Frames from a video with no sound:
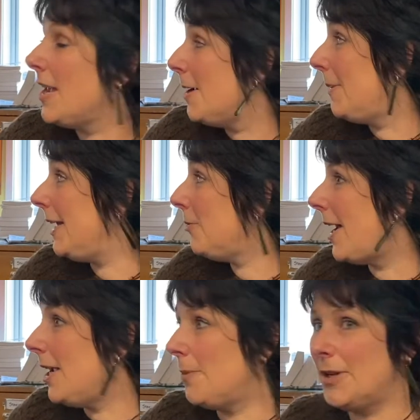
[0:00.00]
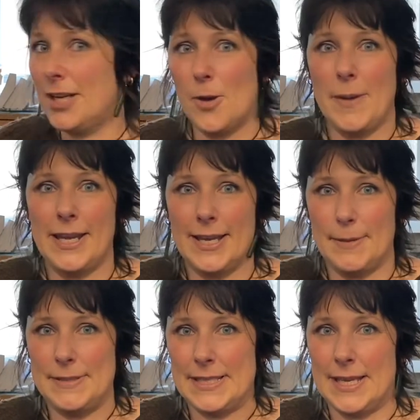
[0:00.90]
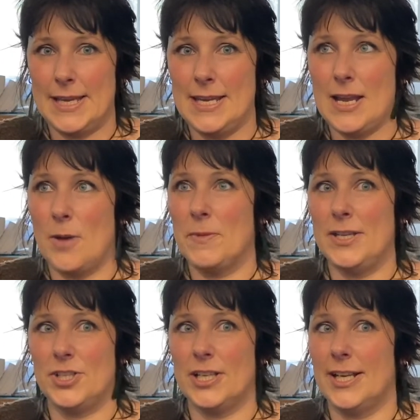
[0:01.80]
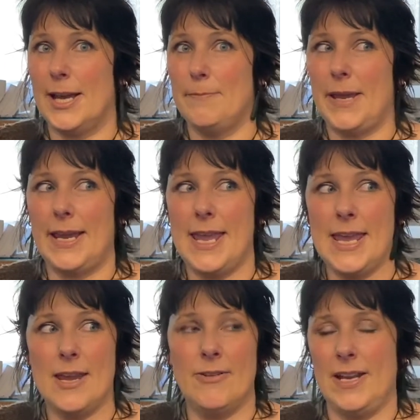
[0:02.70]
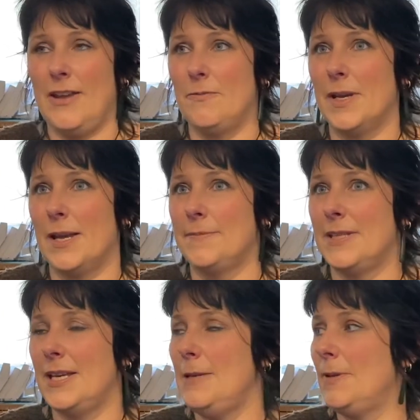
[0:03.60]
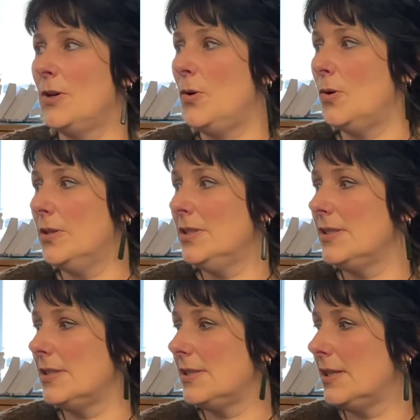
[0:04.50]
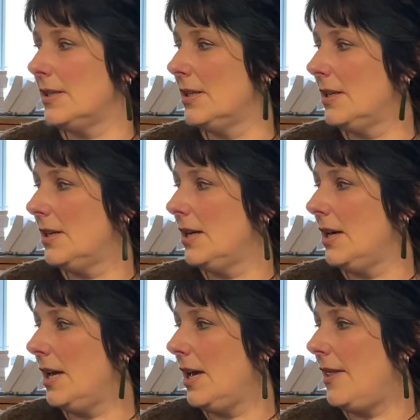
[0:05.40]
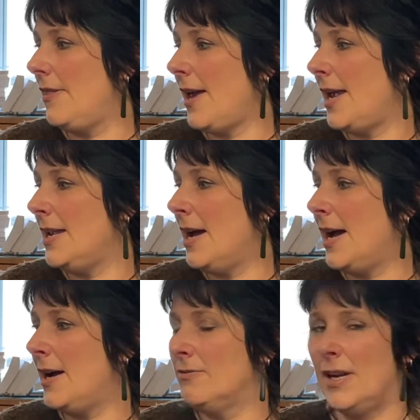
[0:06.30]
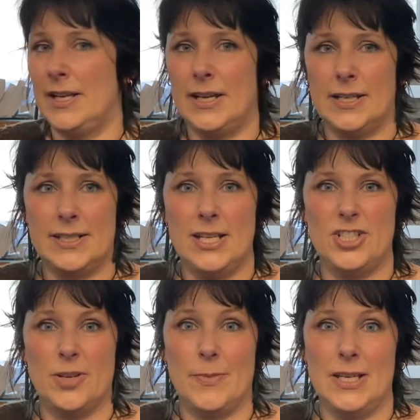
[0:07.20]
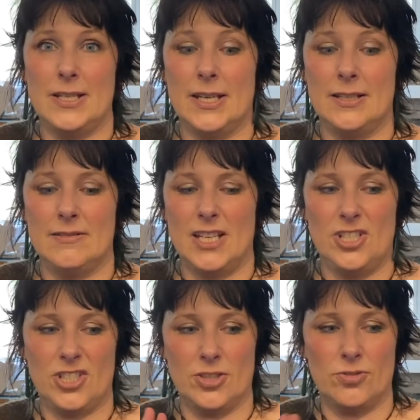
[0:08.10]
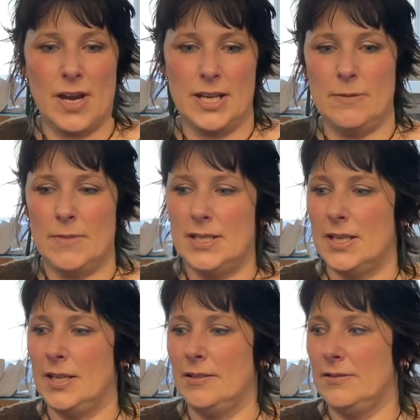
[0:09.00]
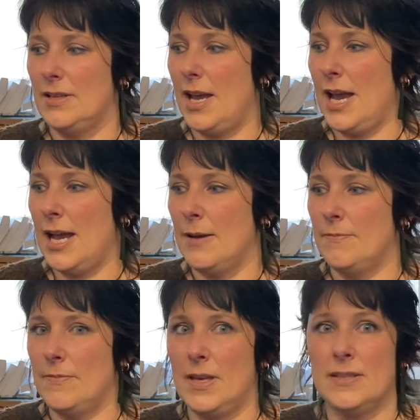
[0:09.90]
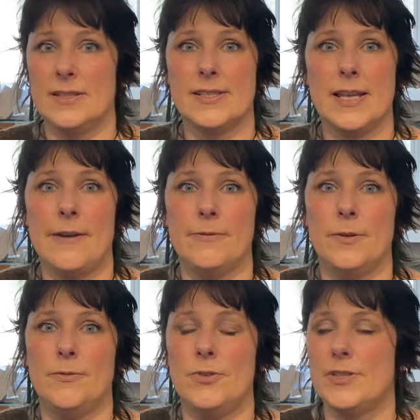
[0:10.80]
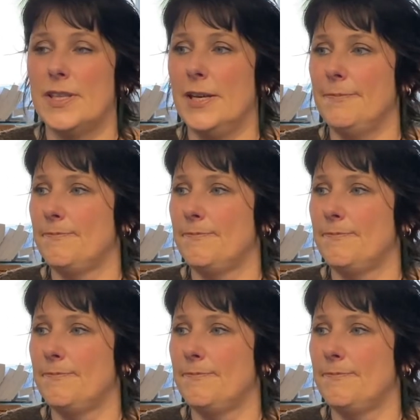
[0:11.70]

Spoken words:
But anyway, I'm going to go and make a cup of tea. I'm actually going to come back here and have my cup of tea because they are running a teacher training meeting in the staff room first thing.